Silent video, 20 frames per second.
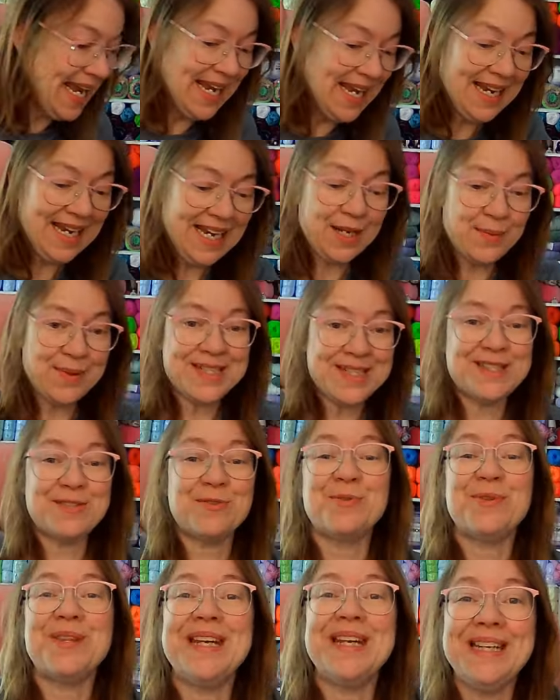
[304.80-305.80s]
Anyway, so
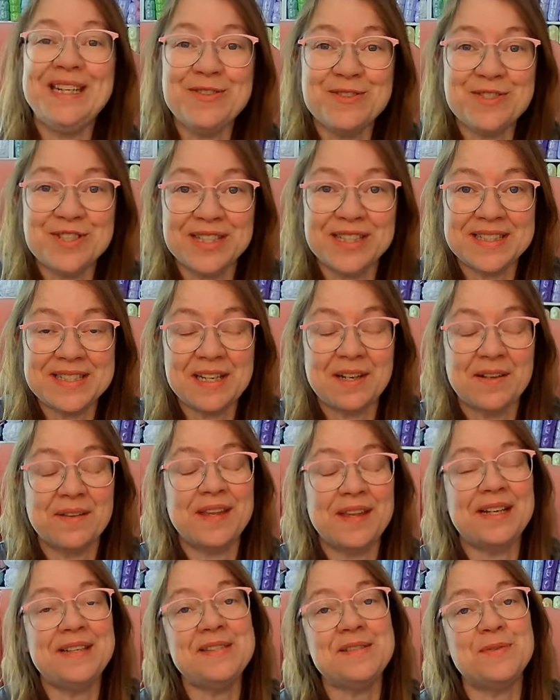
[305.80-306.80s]
thank you Chantel.
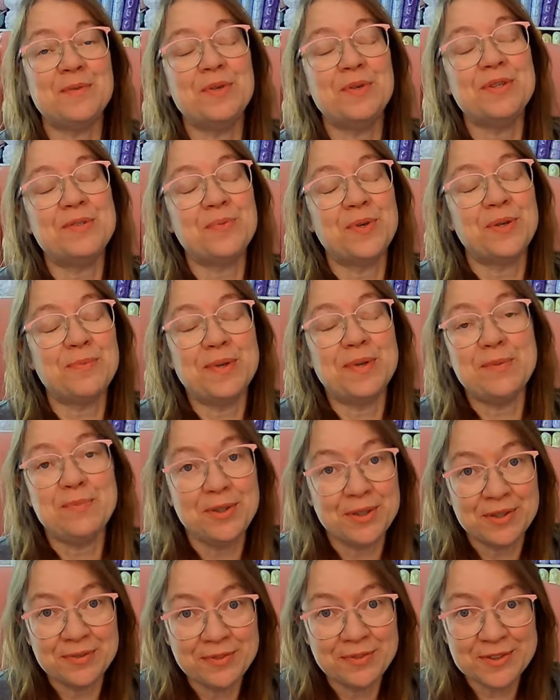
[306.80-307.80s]
That is what my
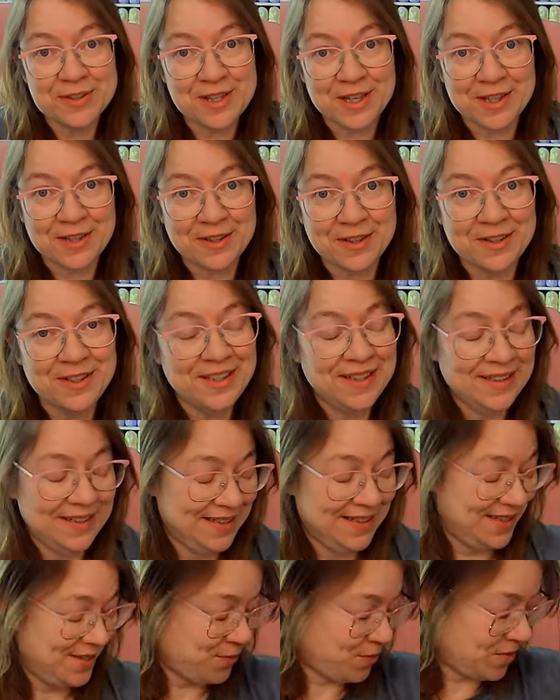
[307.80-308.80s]
beautiful daughter,
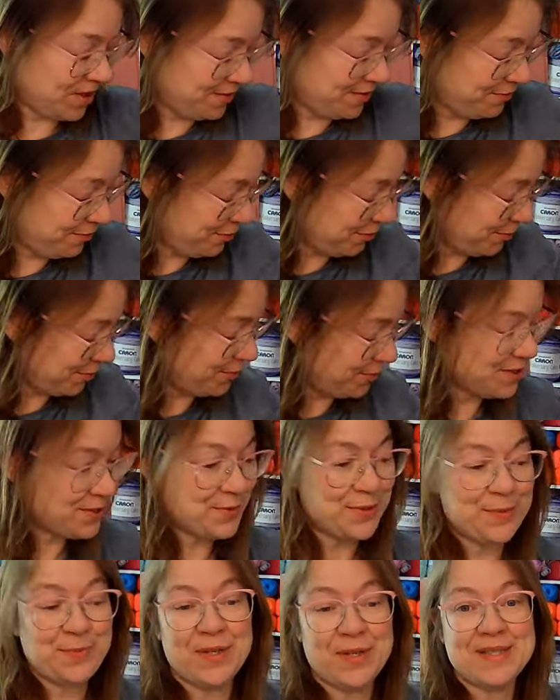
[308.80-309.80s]
one of her
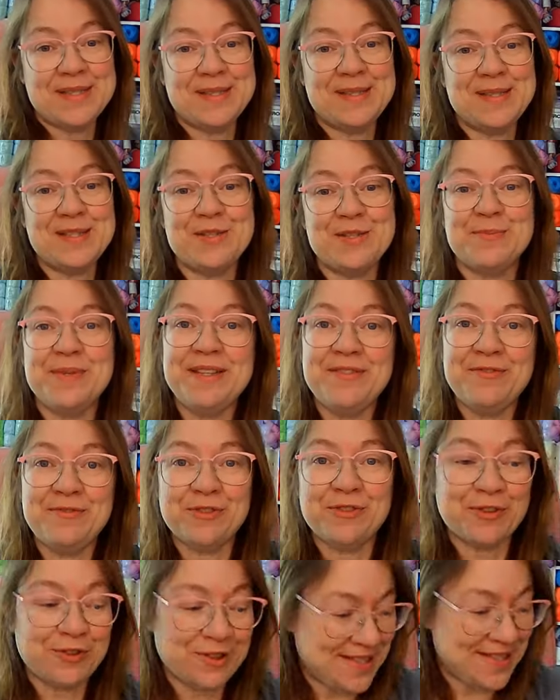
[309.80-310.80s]
Christmas presents to me for
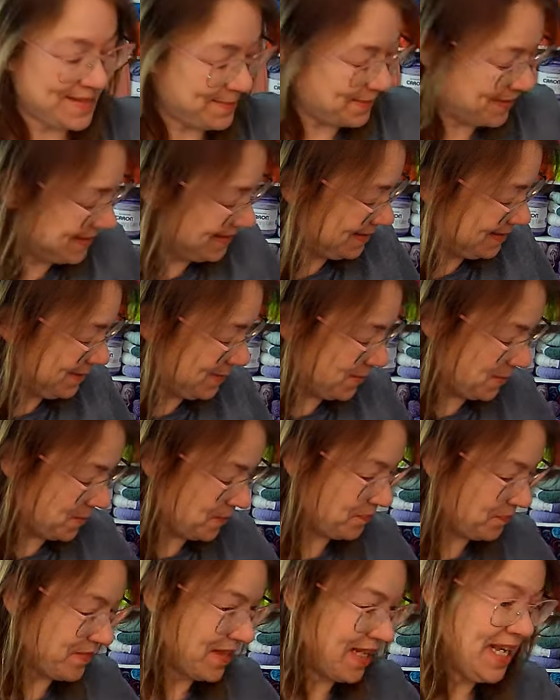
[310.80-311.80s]
Christmas.
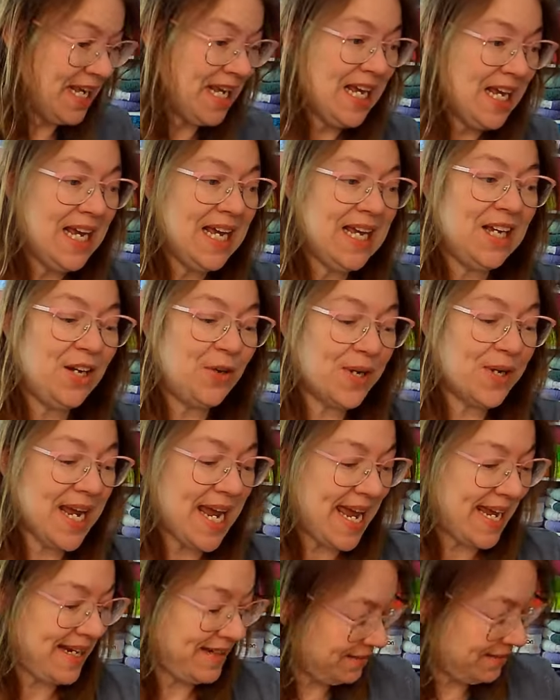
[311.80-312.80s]

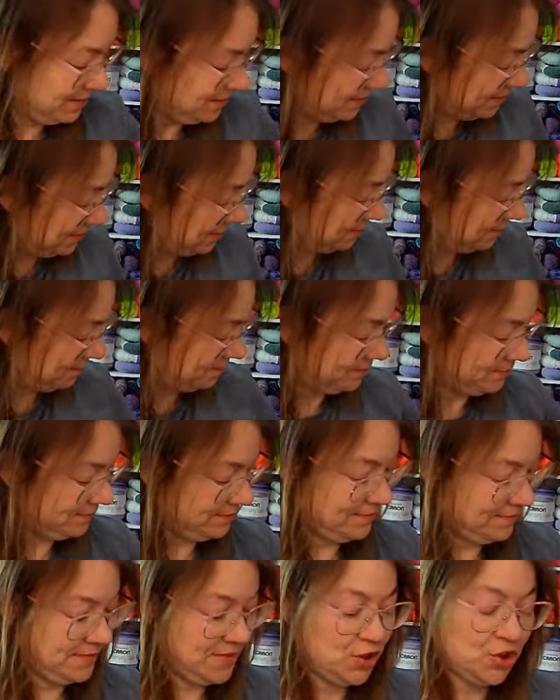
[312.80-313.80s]
Okay.
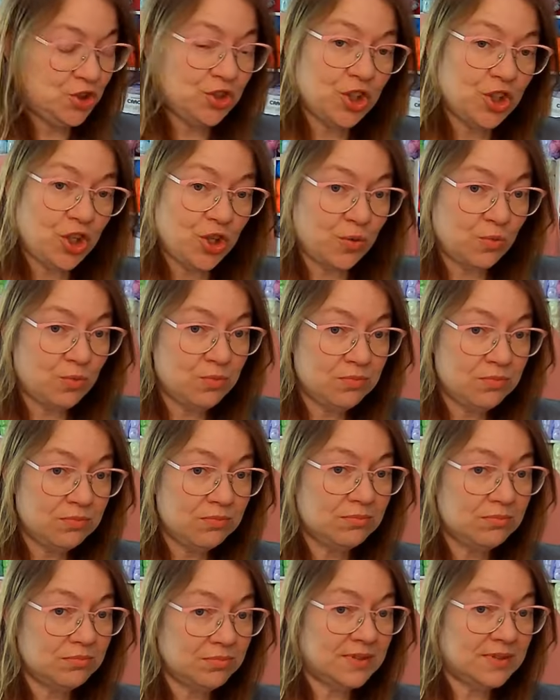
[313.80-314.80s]
So,
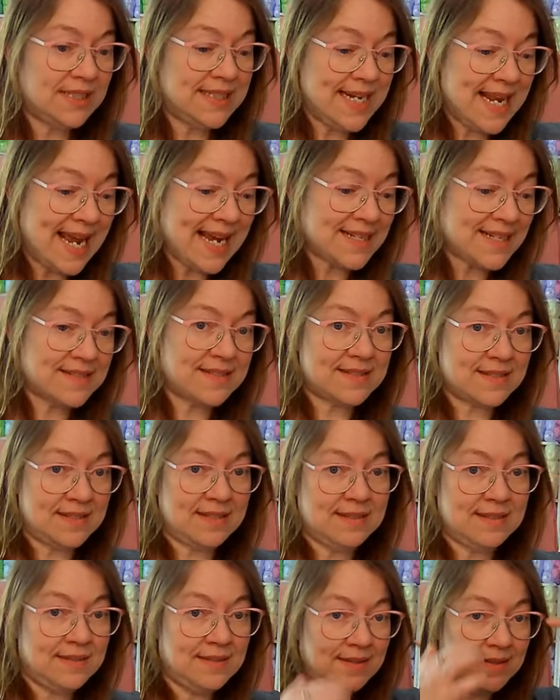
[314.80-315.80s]
the next,
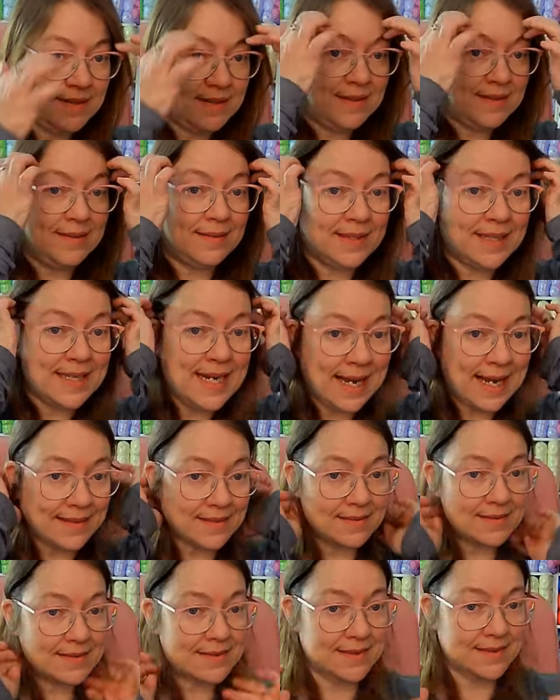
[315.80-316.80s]
the
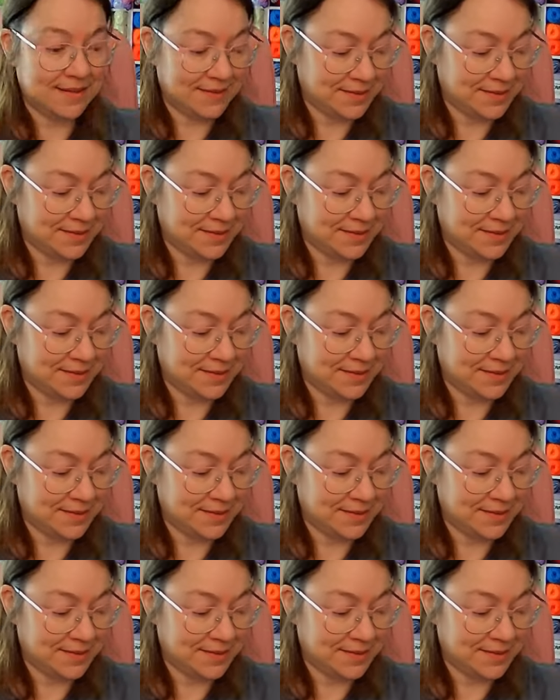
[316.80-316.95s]
next.